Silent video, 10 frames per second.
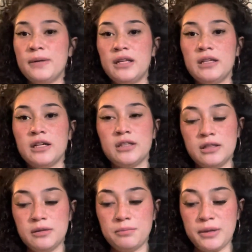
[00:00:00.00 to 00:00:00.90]
And there'd
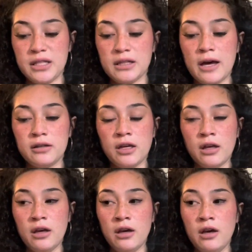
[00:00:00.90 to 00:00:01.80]
be like
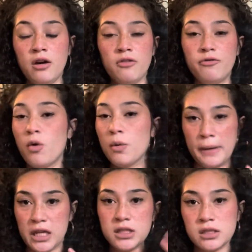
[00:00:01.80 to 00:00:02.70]
4
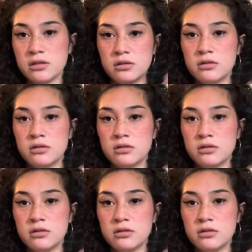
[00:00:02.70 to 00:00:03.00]
minutes.